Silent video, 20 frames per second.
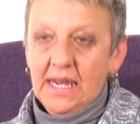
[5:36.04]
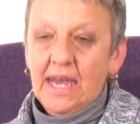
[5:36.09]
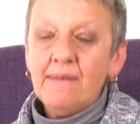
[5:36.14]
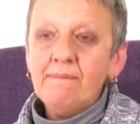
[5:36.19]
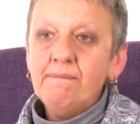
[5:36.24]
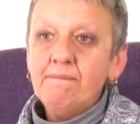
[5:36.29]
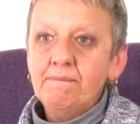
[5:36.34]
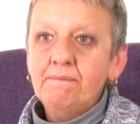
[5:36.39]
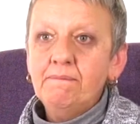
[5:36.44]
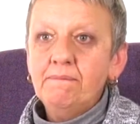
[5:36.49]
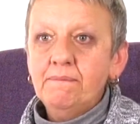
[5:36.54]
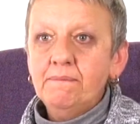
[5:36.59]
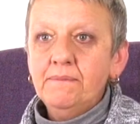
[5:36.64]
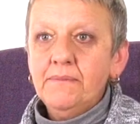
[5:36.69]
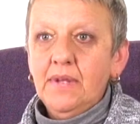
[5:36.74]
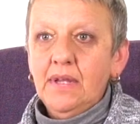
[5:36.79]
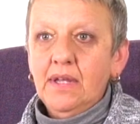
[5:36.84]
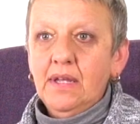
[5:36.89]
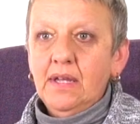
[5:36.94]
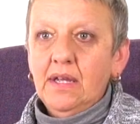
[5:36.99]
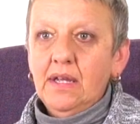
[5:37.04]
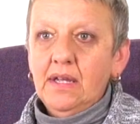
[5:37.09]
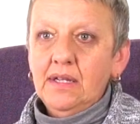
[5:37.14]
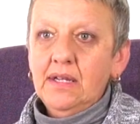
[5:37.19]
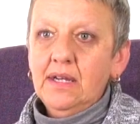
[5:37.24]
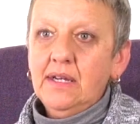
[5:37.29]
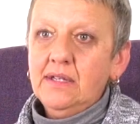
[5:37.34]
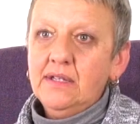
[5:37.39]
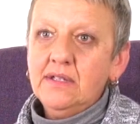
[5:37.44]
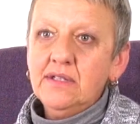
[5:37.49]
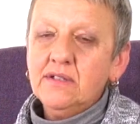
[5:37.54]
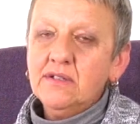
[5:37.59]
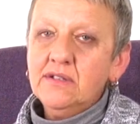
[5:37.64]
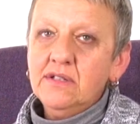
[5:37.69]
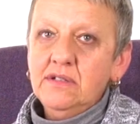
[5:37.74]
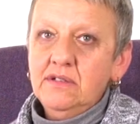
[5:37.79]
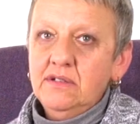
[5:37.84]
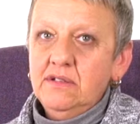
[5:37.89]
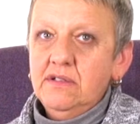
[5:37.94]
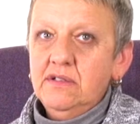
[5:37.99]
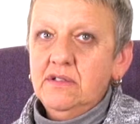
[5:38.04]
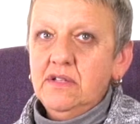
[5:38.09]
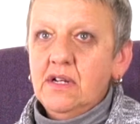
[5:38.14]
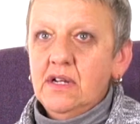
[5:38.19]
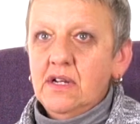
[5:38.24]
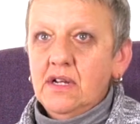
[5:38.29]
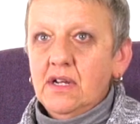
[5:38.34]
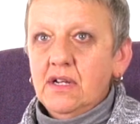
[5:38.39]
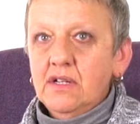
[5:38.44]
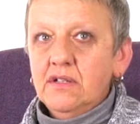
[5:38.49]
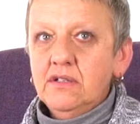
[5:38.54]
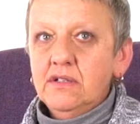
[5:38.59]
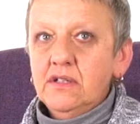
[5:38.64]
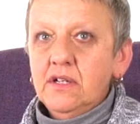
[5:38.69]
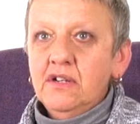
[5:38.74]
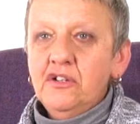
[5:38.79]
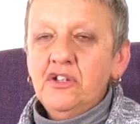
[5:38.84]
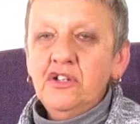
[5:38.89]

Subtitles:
Yeah. Yeah, it's going to...